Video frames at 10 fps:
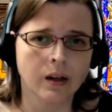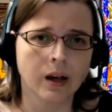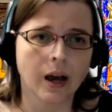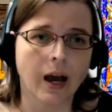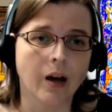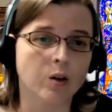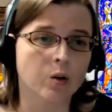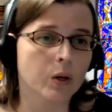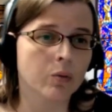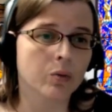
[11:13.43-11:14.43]
How do
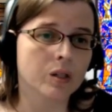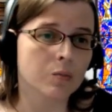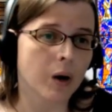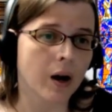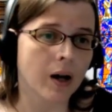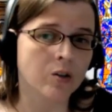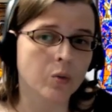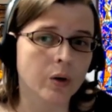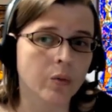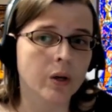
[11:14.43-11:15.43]
we respond
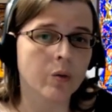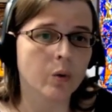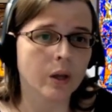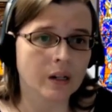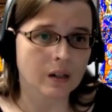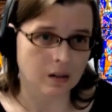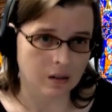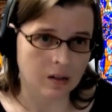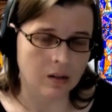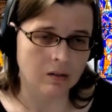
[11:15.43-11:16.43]
when we
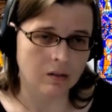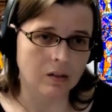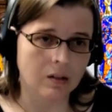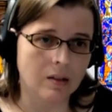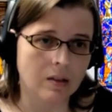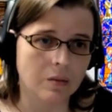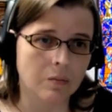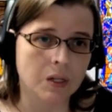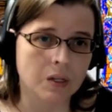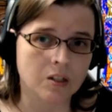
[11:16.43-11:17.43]
witness the
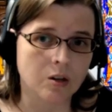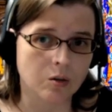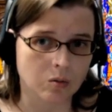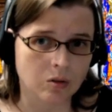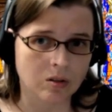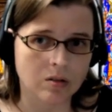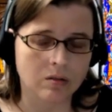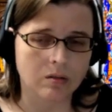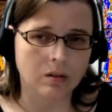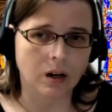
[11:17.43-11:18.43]
misuse
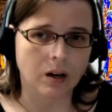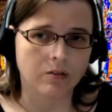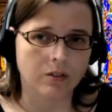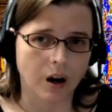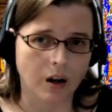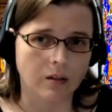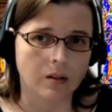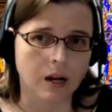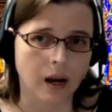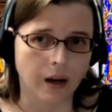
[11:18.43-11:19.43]
of
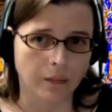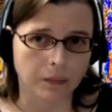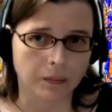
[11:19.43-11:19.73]
God's name?